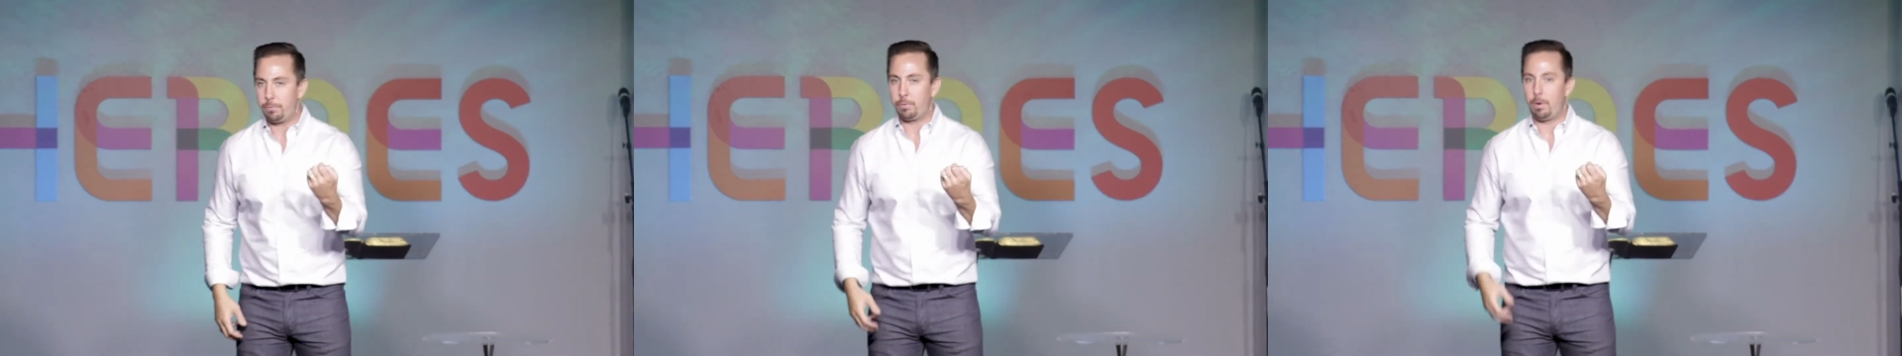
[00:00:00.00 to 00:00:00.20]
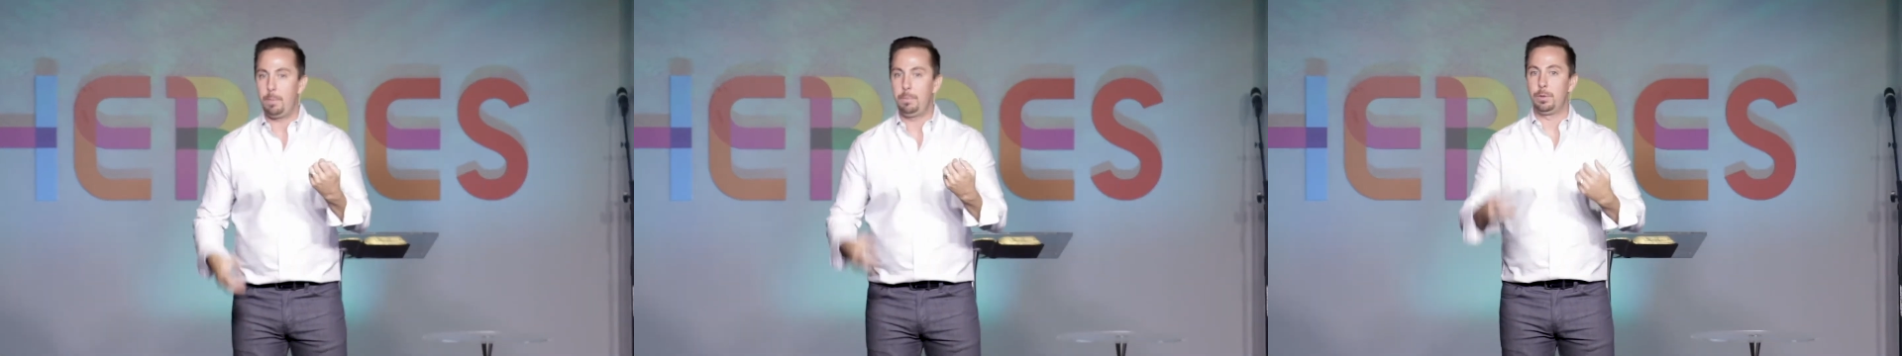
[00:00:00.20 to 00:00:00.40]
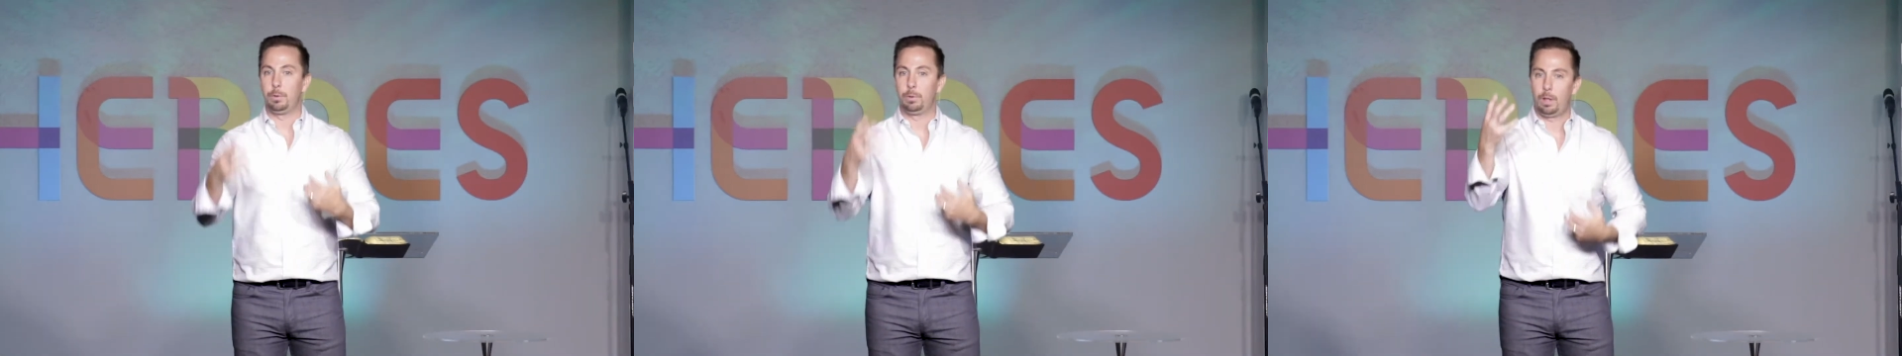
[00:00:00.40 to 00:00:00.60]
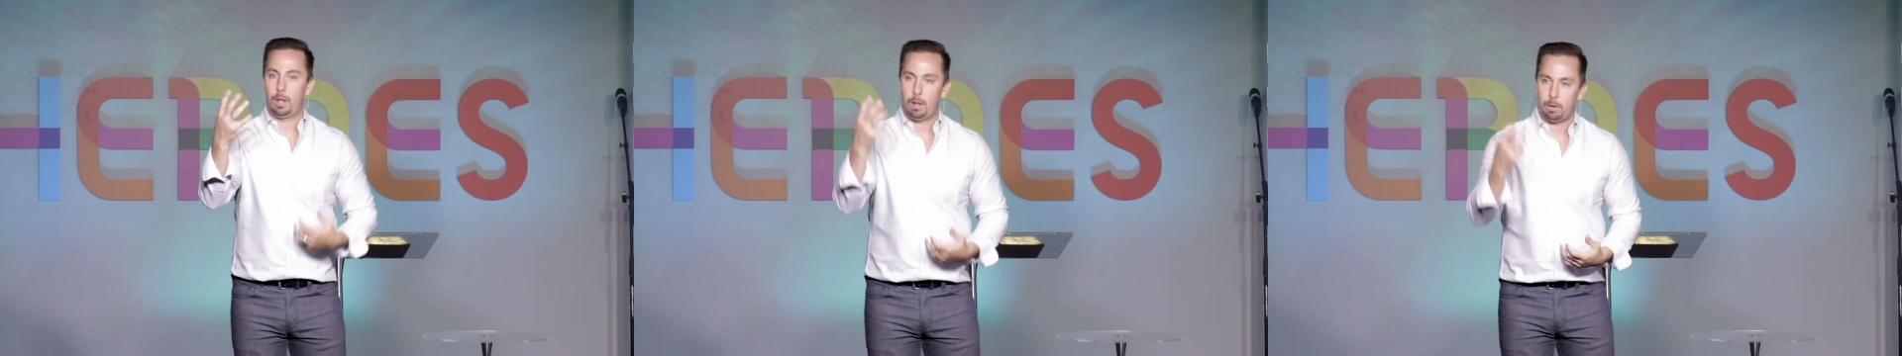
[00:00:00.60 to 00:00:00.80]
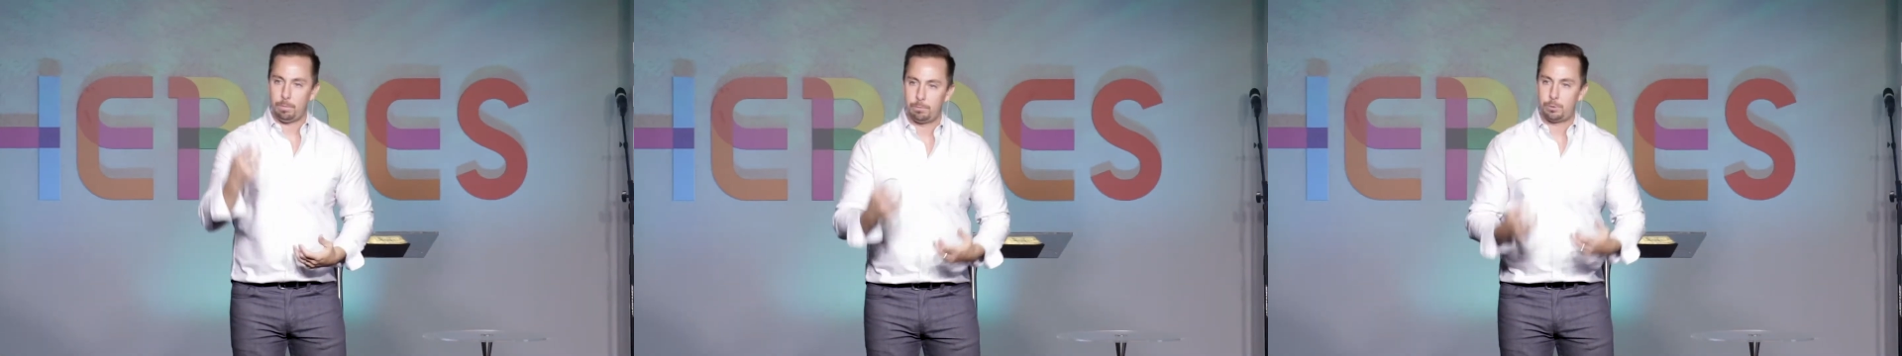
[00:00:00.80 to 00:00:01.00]
from you,
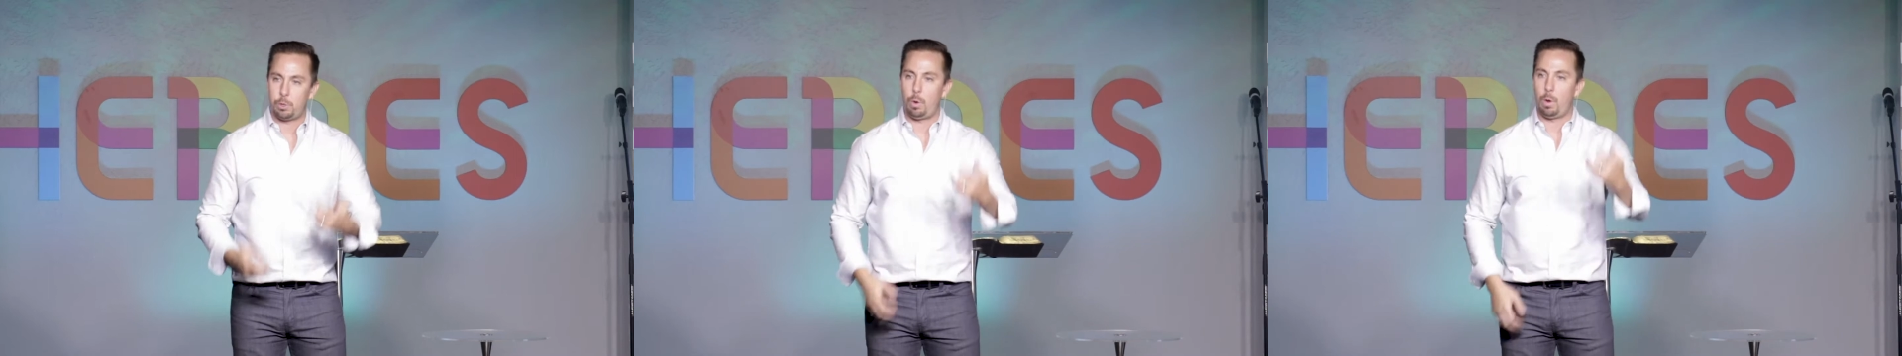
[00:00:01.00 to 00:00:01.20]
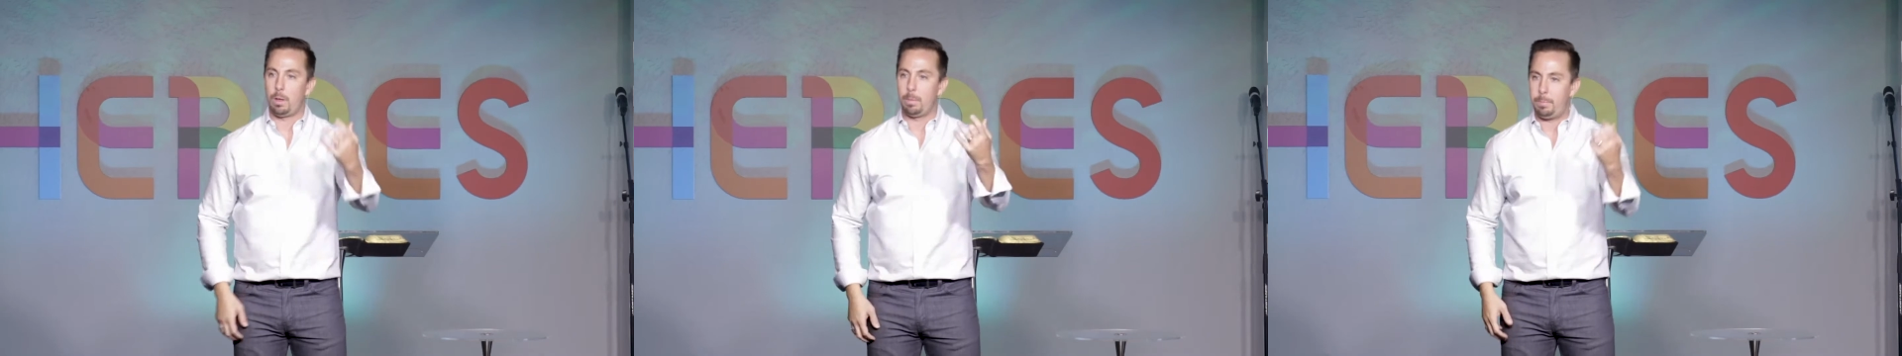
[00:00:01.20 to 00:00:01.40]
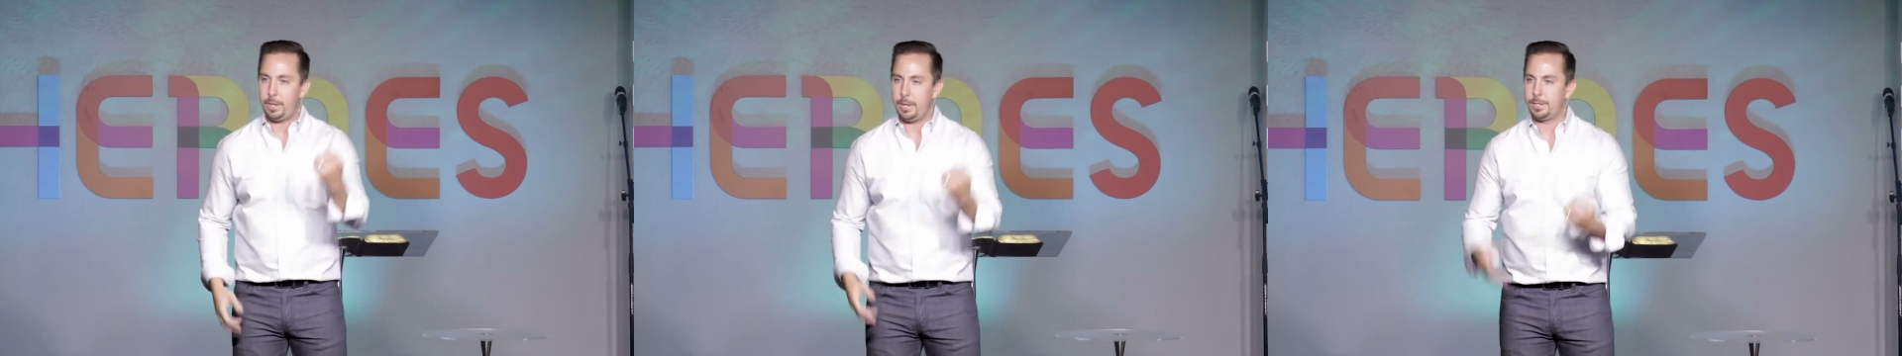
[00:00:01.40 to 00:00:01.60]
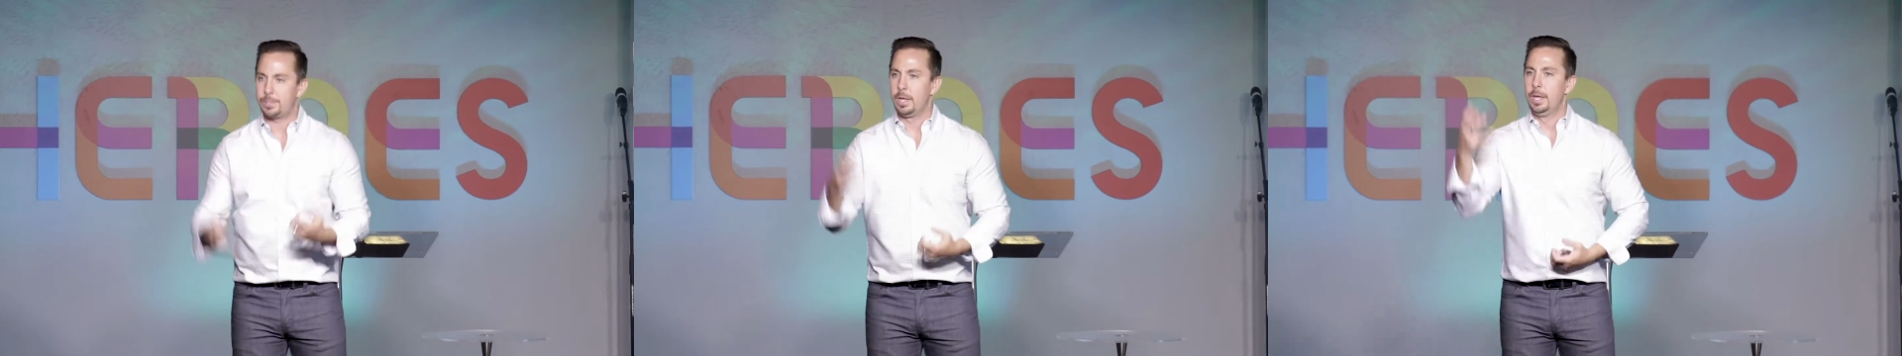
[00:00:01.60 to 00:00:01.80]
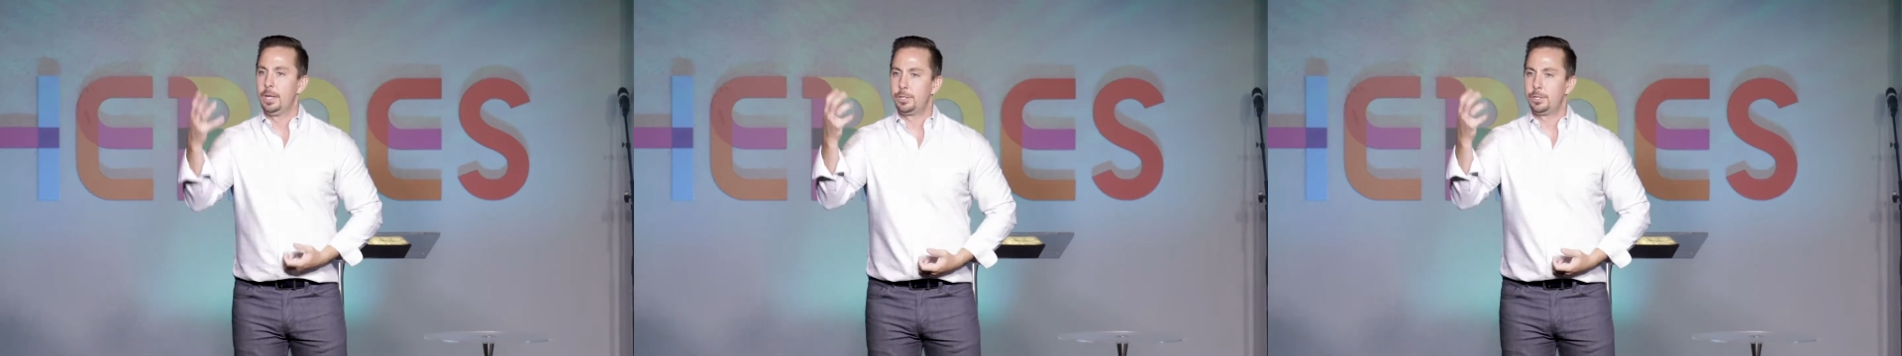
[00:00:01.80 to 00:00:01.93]
love, joy, peace,